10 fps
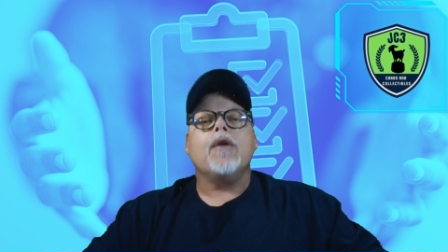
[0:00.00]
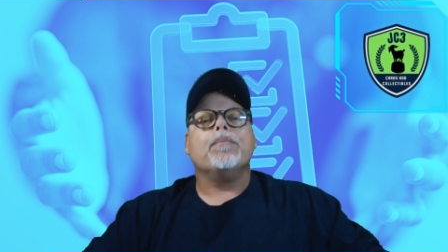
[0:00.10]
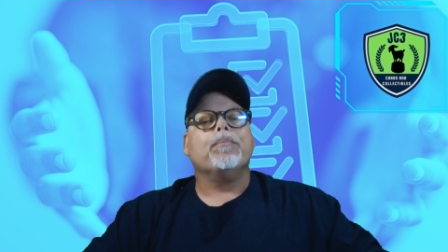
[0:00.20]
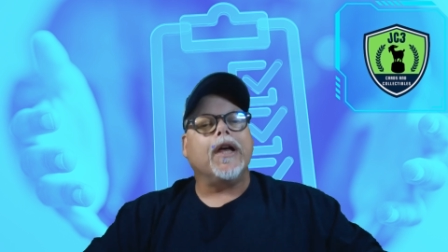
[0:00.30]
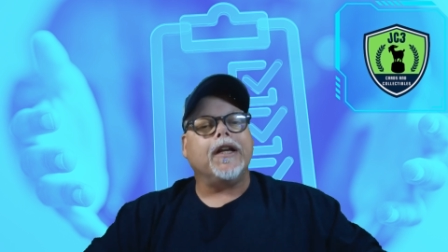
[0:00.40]

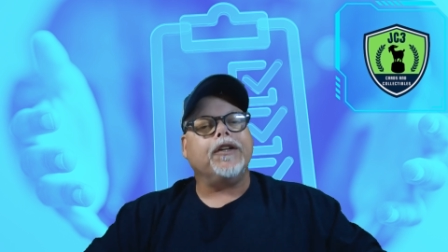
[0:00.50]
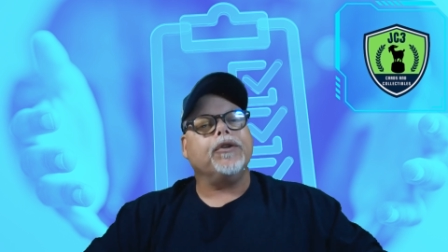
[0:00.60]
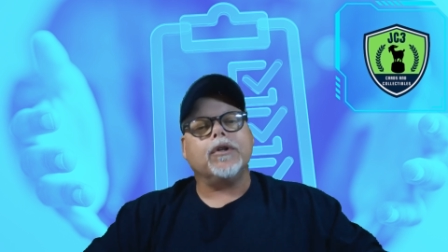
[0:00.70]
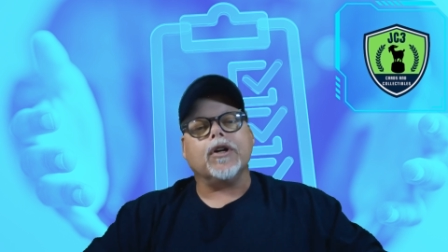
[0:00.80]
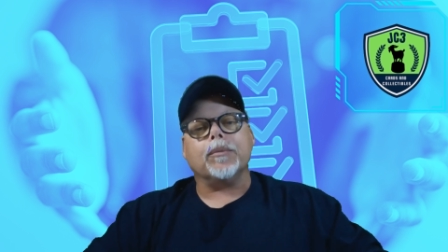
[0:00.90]
Many
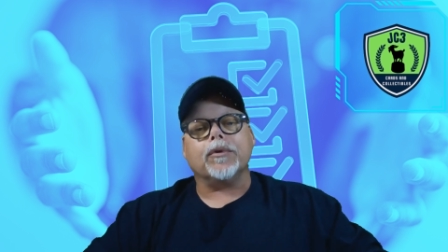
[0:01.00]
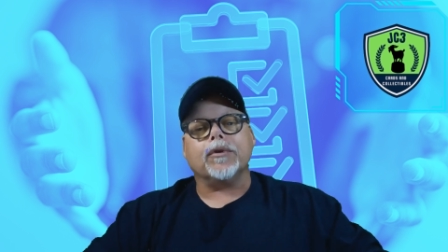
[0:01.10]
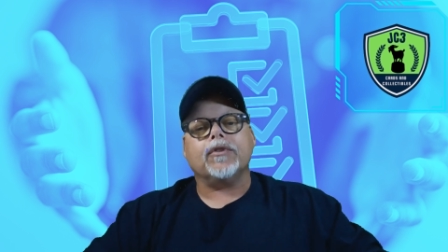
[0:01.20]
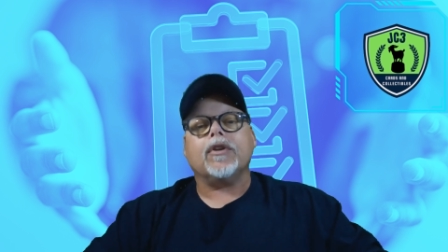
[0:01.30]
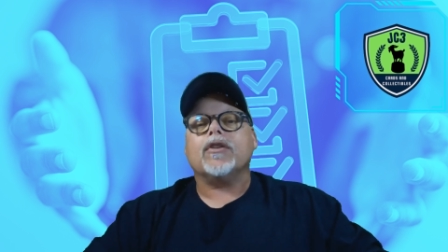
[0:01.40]

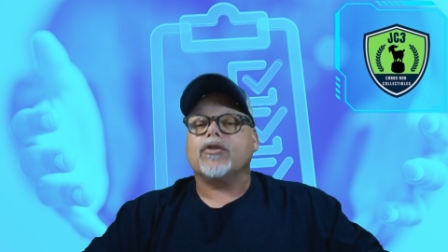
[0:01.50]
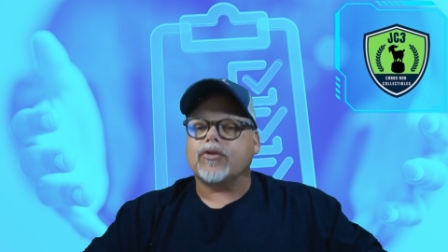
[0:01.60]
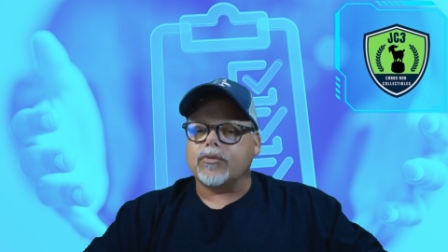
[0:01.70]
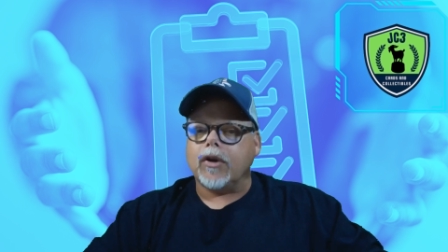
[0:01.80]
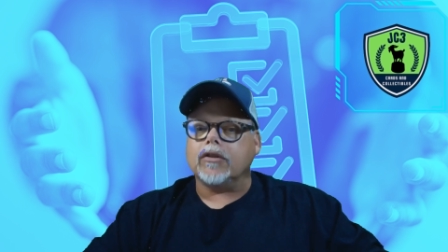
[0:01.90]
newcomers
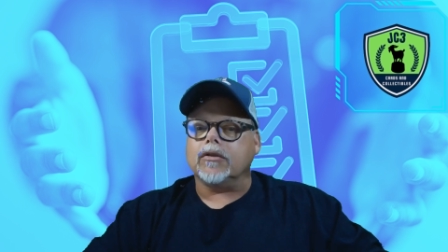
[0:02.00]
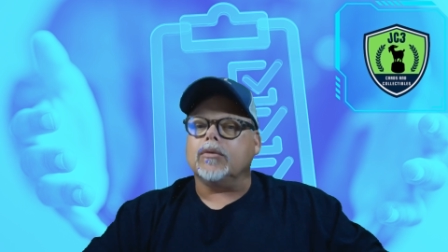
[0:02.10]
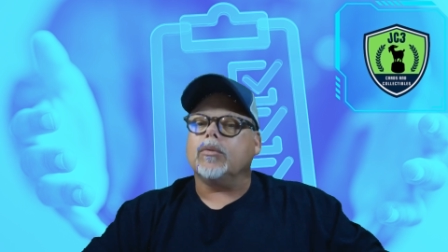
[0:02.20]
struggle